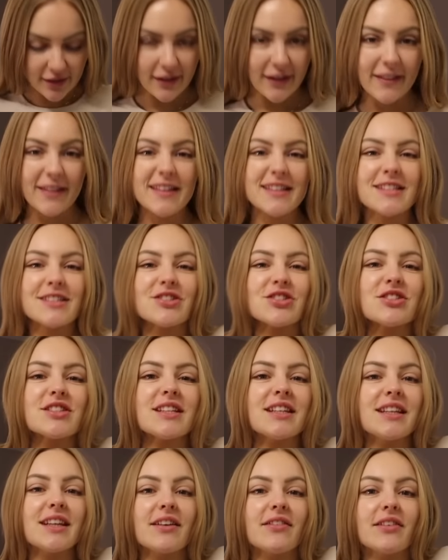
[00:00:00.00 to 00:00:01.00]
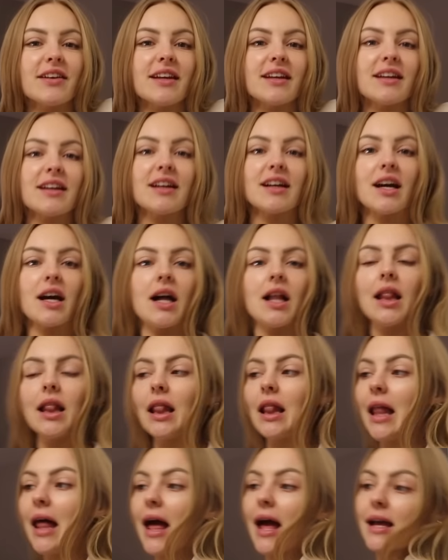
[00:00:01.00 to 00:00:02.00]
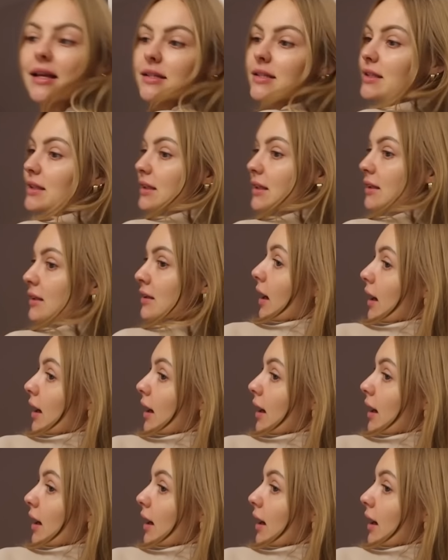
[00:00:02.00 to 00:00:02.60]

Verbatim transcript: Like this is just giving classy.